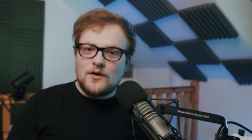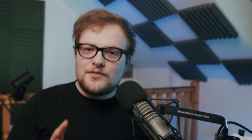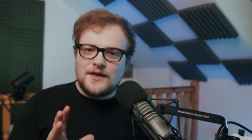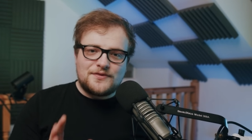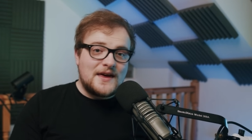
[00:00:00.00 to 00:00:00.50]

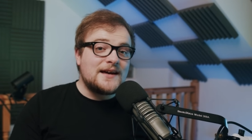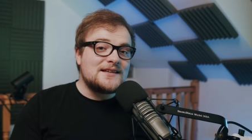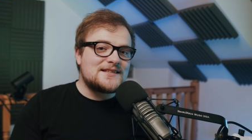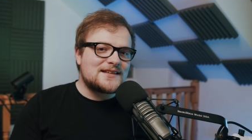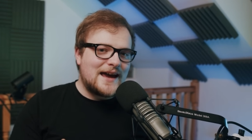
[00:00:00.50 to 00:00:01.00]
The
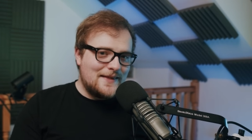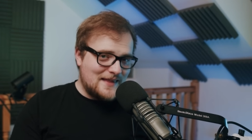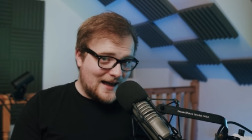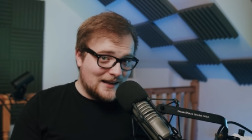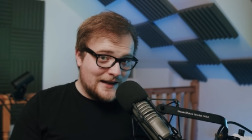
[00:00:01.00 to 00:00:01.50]
things in
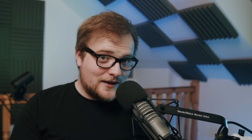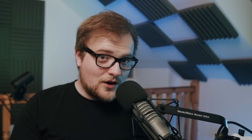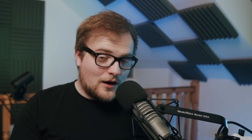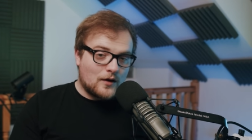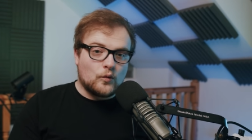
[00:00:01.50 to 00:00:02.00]
that leak
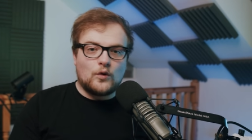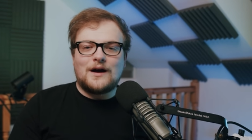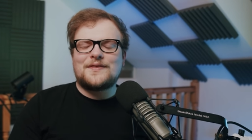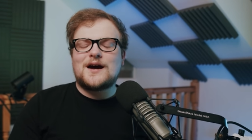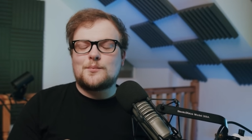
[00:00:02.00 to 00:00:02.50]
are
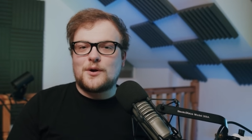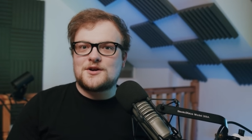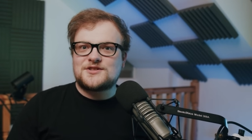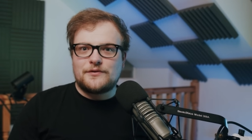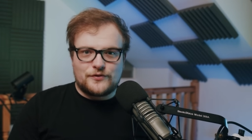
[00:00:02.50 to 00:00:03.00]
what that
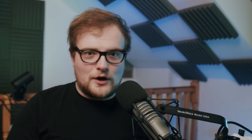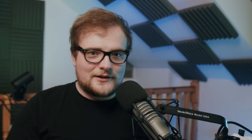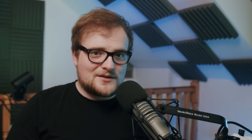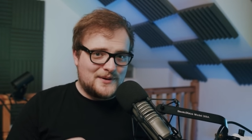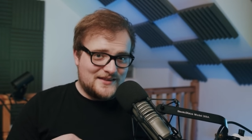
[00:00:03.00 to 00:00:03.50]
person
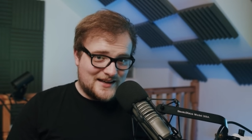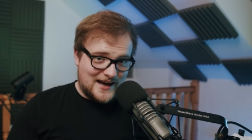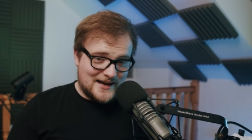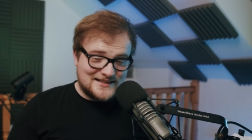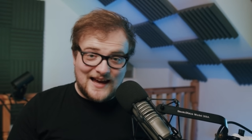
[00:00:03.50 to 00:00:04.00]
thought to be the
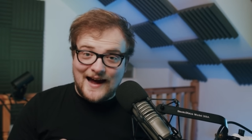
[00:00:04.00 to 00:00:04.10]
case